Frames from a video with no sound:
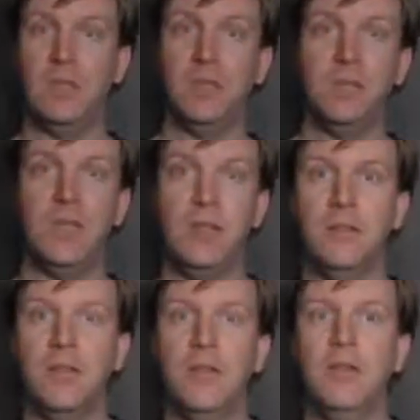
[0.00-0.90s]

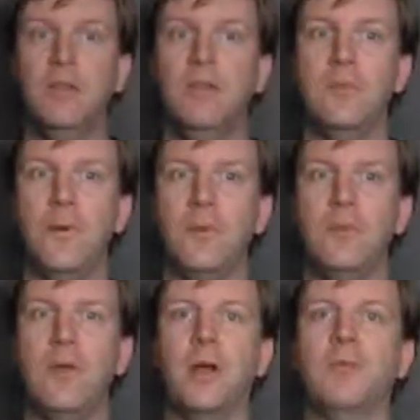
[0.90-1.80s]
Still, the poor
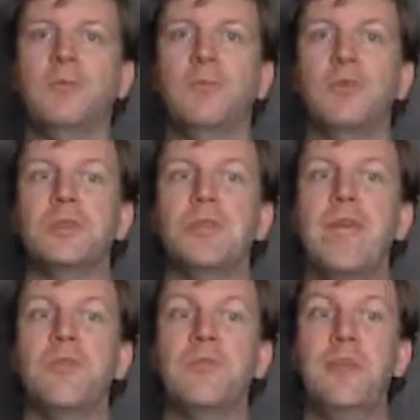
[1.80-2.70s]
old bugger was more
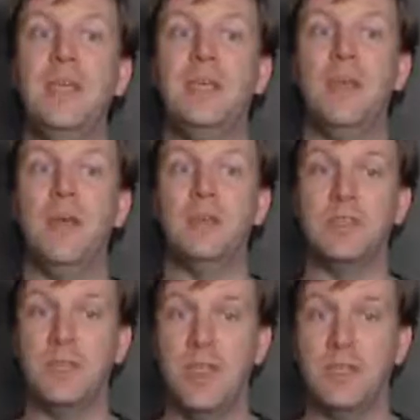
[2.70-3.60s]
scared of me than I was
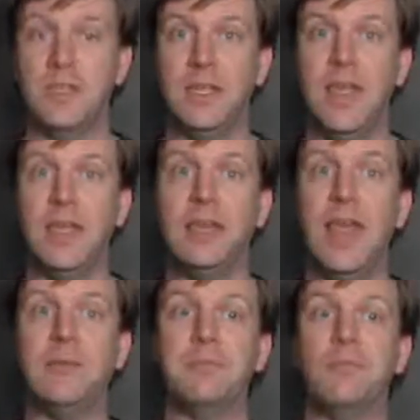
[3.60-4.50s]
of it, and it
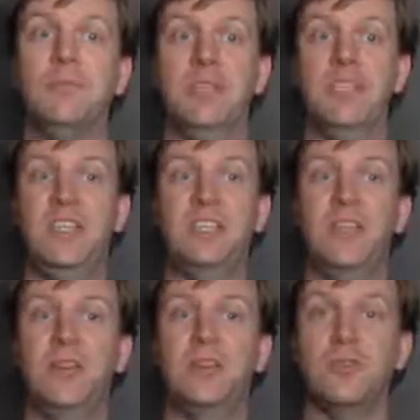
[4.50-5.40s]
absolutely did
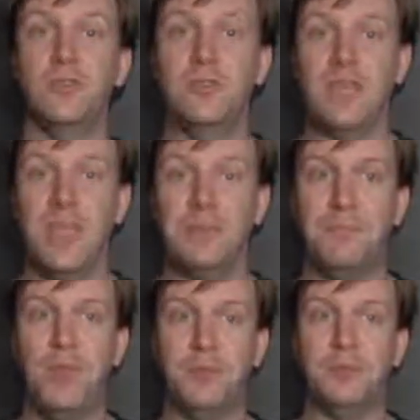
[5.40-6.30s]
not deserve to get
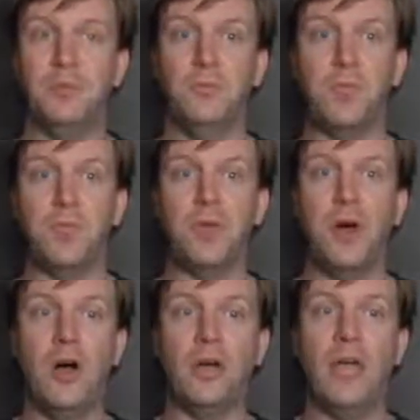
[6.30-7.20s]
pulped with a
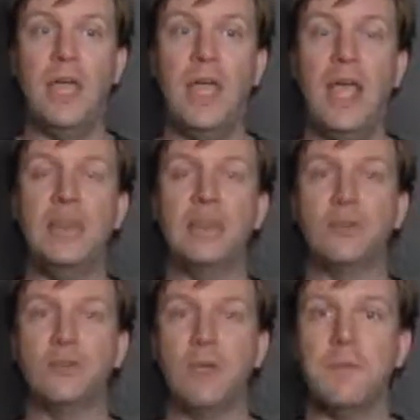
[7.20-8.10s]
thong and then
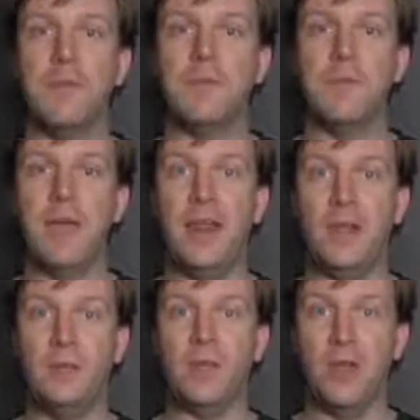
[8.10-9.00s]
scraped off the
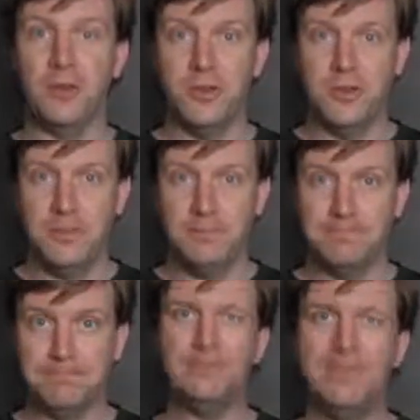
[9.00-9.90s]
patio with a garden shovel.
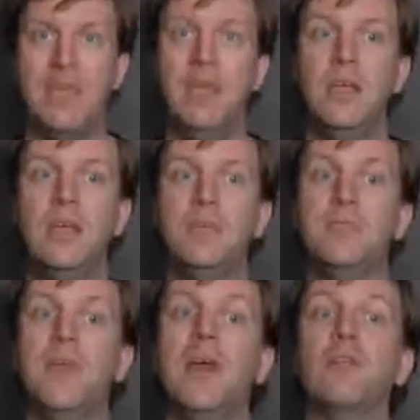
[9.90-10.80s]
The
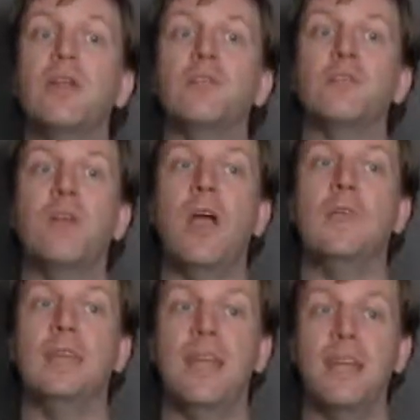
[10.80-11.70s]
spider I
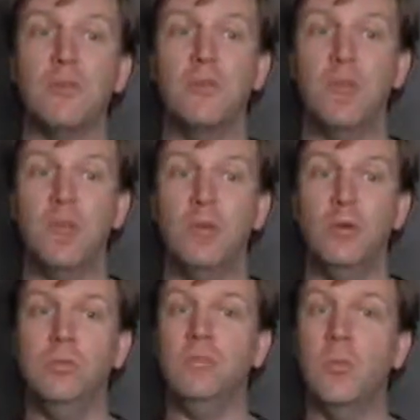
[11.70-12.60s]
described in that other
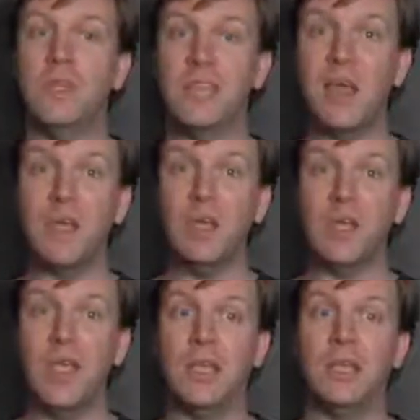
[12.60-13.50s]
video, while scary
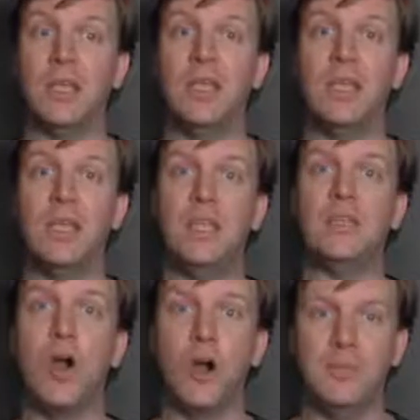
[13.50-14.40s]
looking,
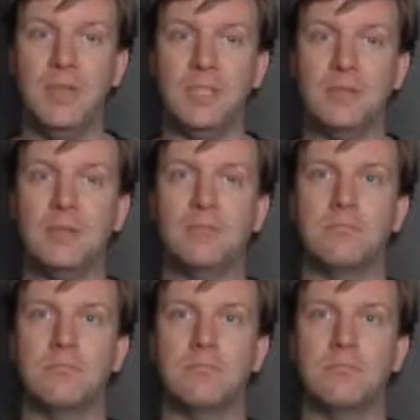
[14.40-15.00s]
is harmless.